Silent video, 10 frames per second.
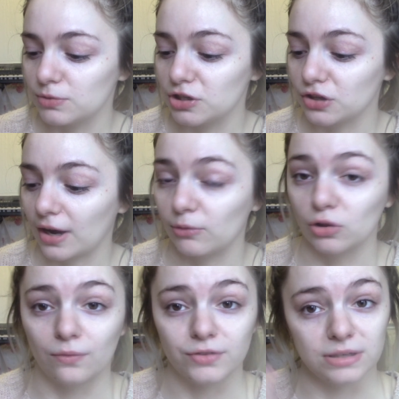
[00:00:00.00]
which I
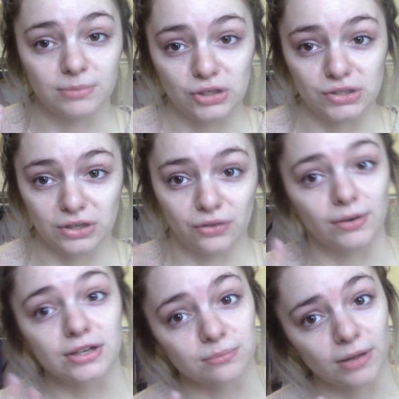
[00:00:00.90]
will obviously be using on the
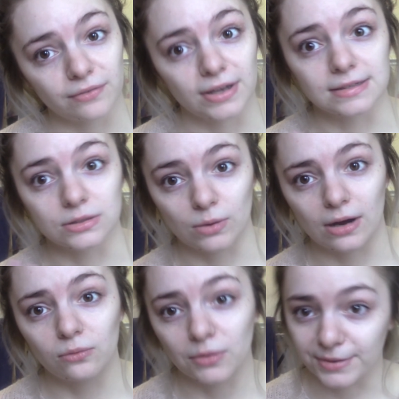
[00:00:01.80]
rest of my face as
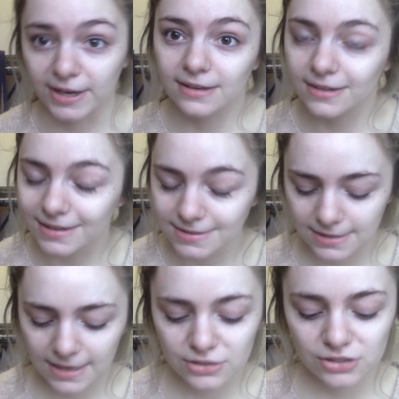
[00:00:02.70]
well when we get to that
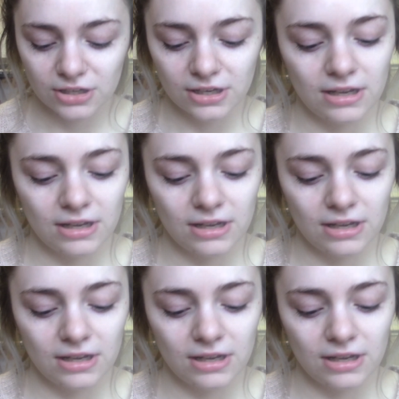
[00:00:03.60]
stage,